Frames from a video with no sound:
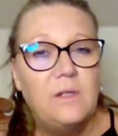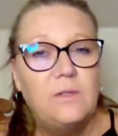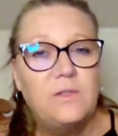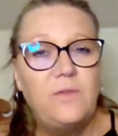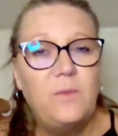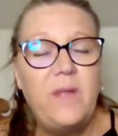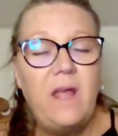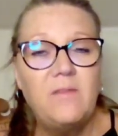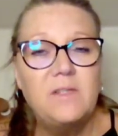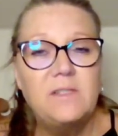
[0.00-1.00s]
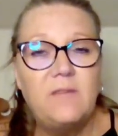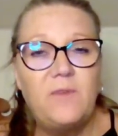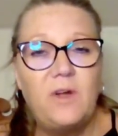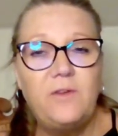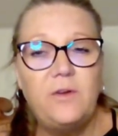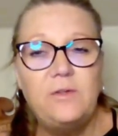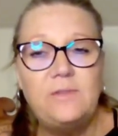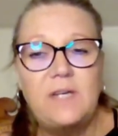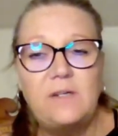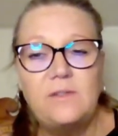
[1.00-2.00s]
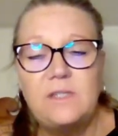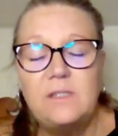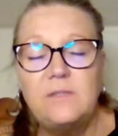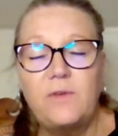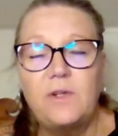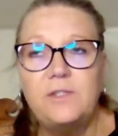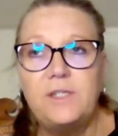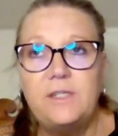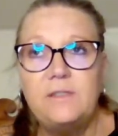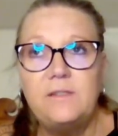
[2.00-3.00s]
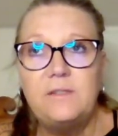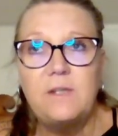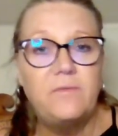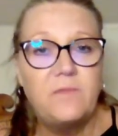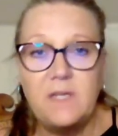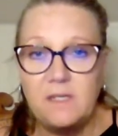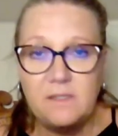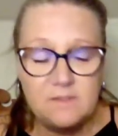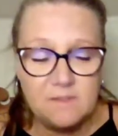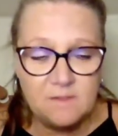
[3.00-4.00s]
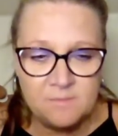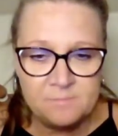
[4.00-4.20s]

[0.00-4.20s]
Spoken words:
So then we have the stepfather who tells his version of things.